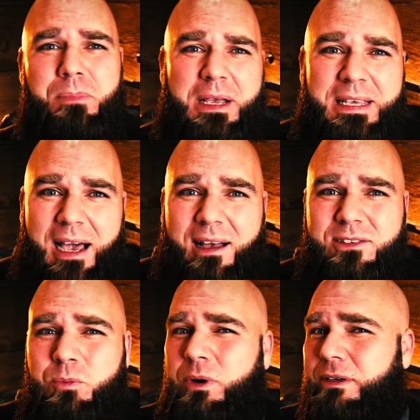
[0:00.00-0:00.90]
but
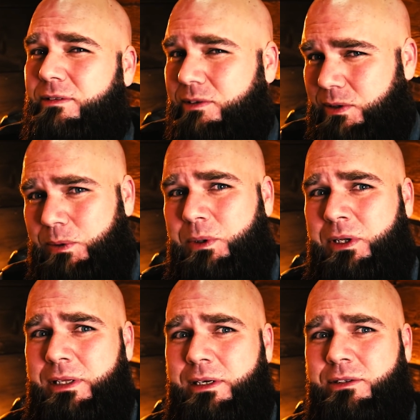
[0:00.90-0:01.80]
God's Word is too
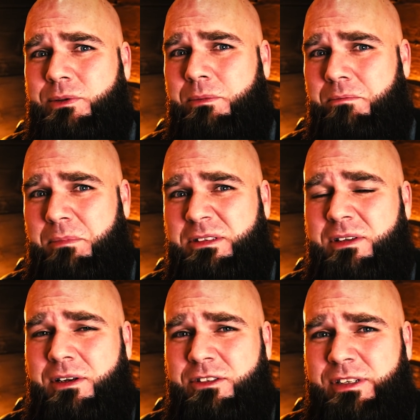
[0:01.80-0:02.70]
clear to
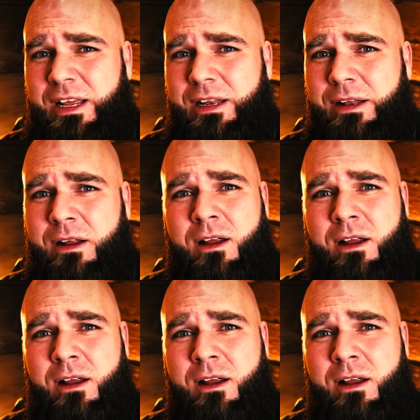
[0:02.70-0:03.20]
misunderstand it,